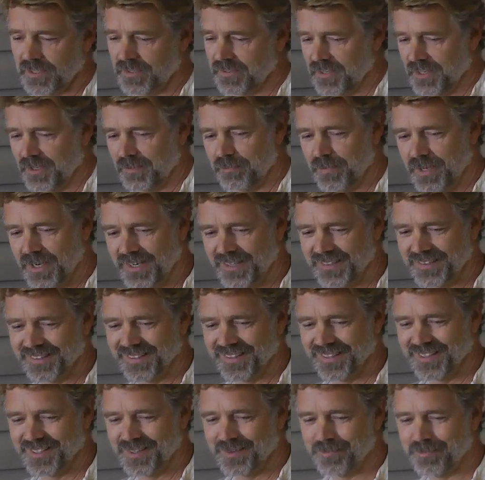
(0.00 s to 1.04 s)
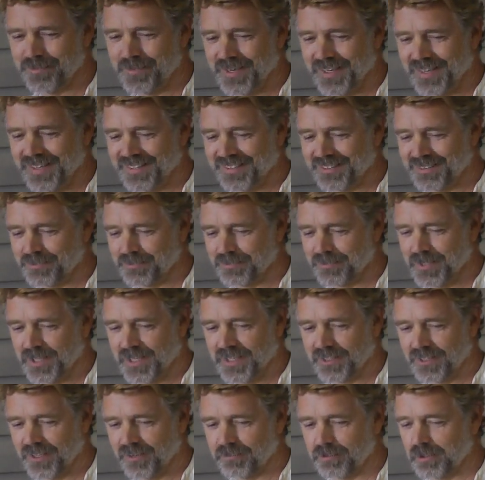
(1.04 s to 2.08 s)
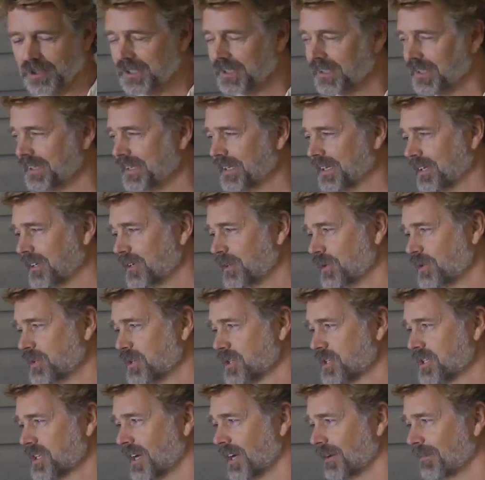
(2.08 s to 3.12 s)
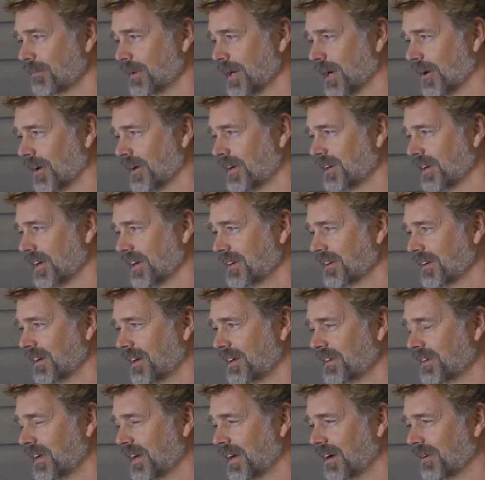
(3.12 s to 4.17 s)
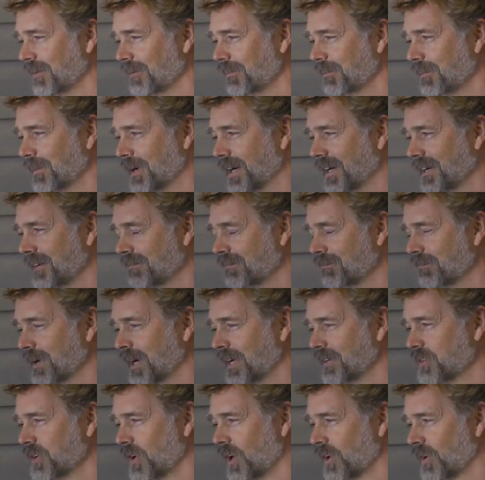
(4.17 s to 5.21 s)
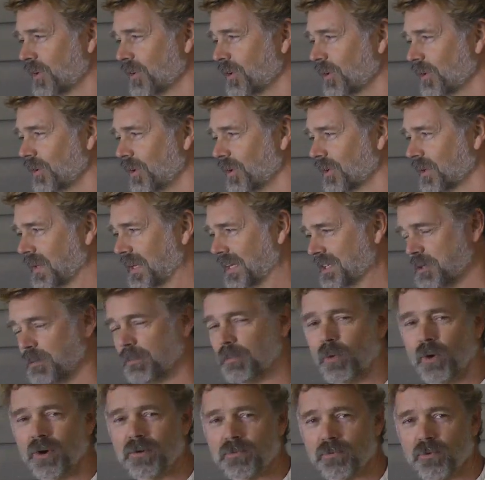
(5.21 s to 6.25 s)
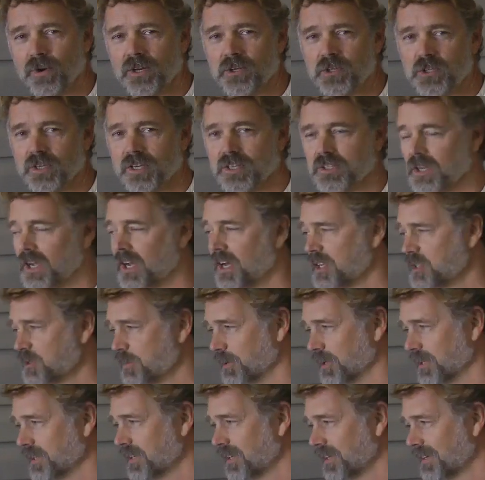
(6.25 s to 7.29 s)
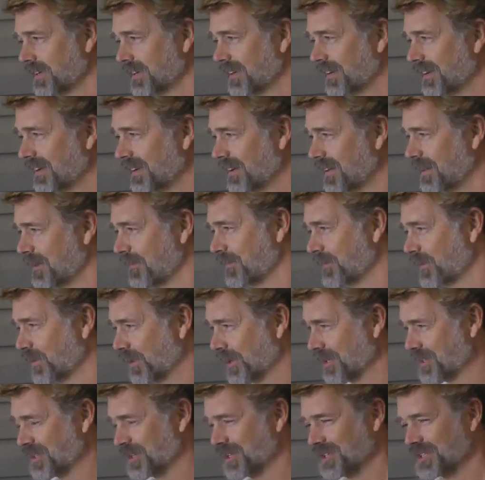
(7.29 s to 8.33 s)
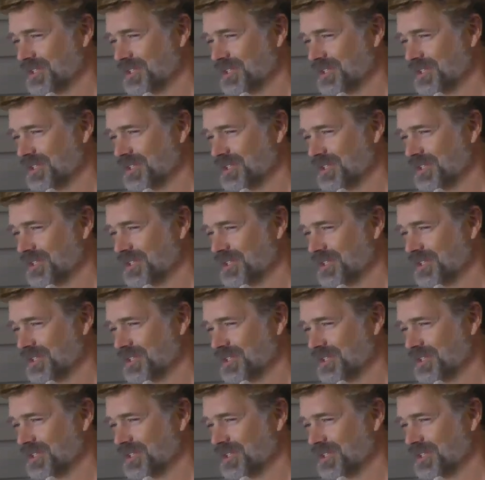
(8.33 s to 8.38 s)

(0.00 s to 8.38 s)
And then my lovely Leah, who just got married. I now my daughter no longer has a boyfriend; she has a husband, which